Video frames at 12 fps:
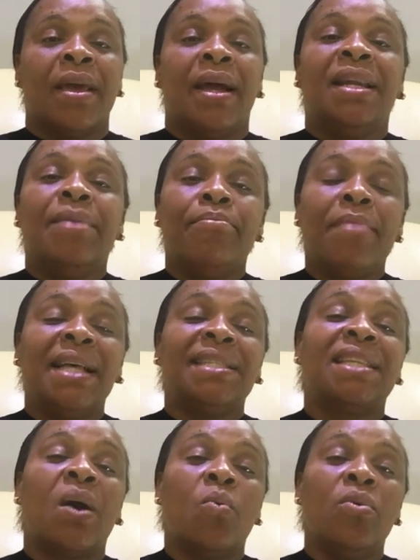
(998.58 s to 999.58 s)
The
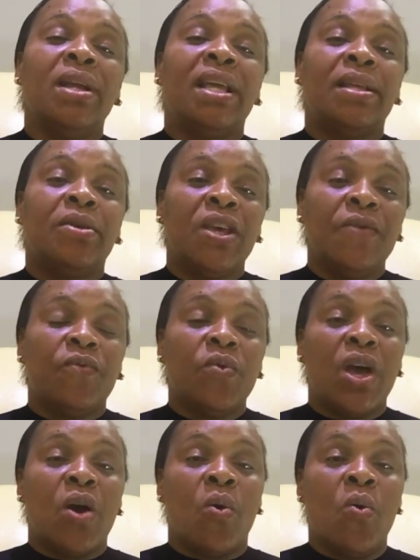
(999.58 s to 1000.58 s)
master won't give
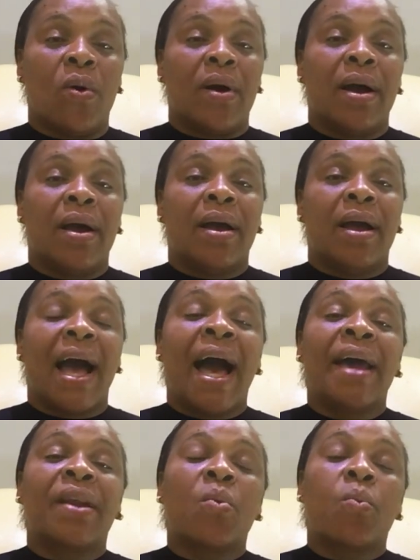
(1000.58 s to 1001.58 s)
you a hook
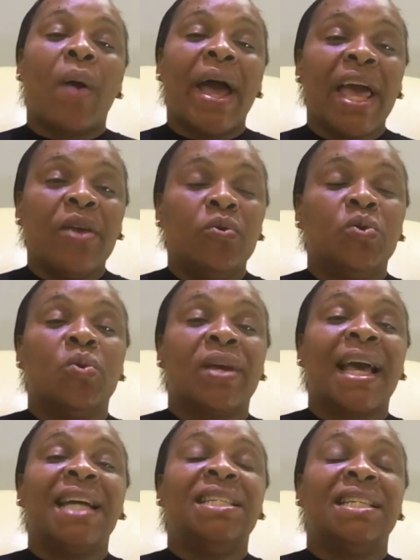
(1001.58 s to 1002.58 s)
and require you to
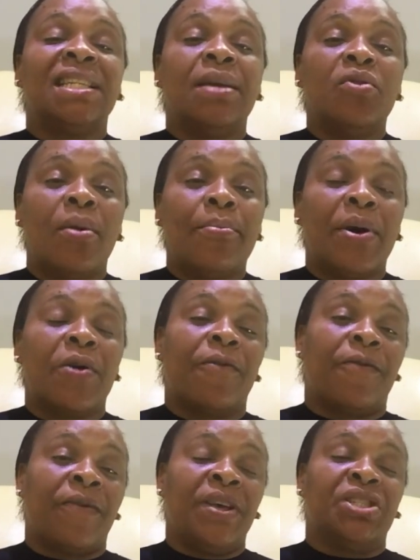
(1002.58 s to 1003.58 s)
catch the same number
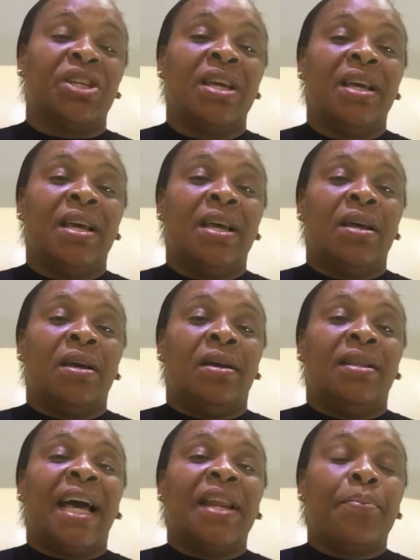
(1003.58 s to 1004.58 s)
of fish
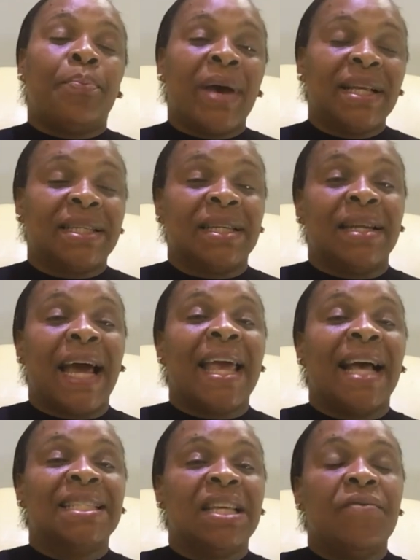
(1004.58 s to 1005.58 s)
that the person that he
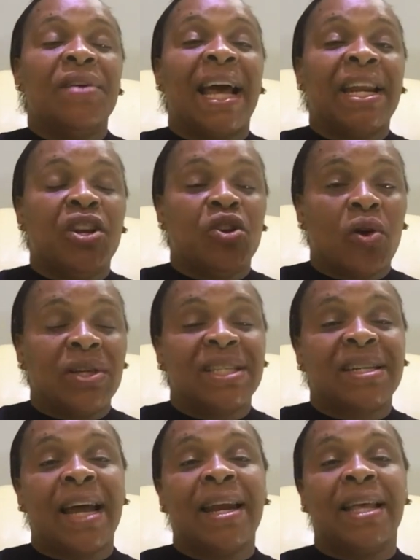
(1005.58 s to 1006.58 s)
has given an
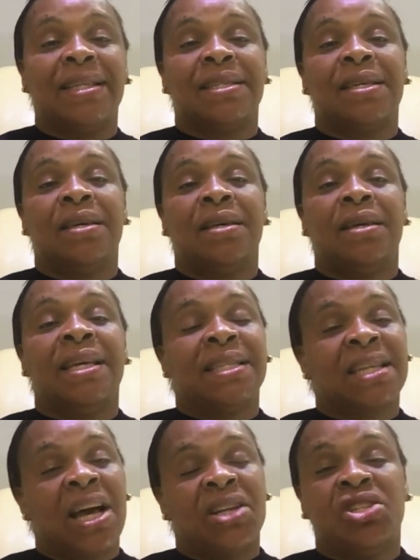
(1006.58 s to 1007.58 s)
industrial net is
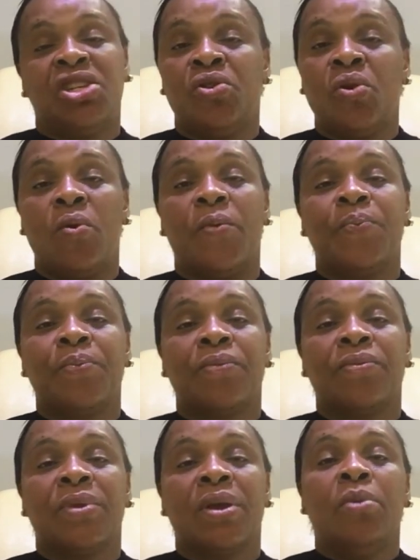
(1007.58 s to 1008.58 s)
catching. No.
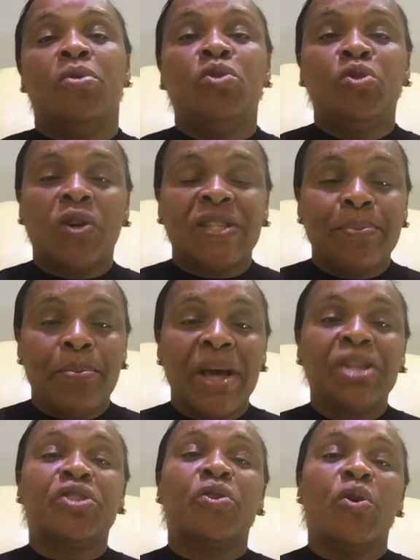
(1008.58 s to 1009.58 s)
Just
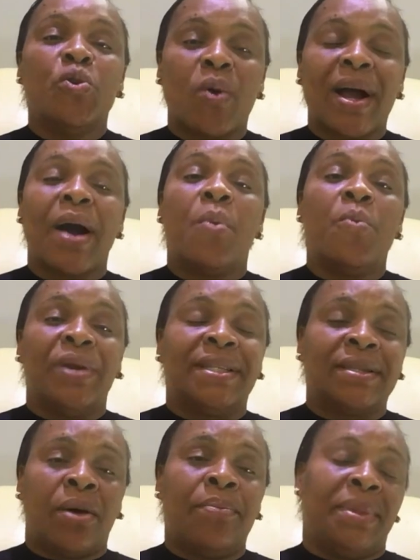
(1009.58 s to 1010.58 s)
make sure you come with
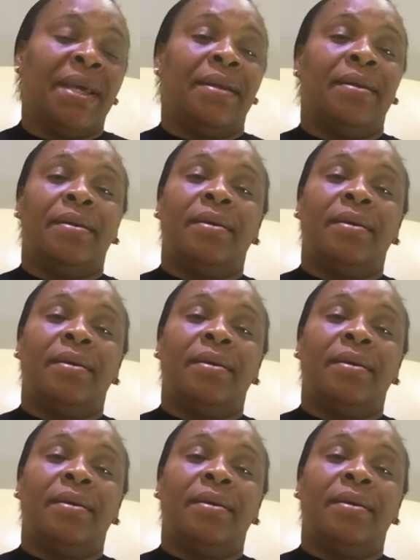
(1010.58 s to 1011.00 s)
something.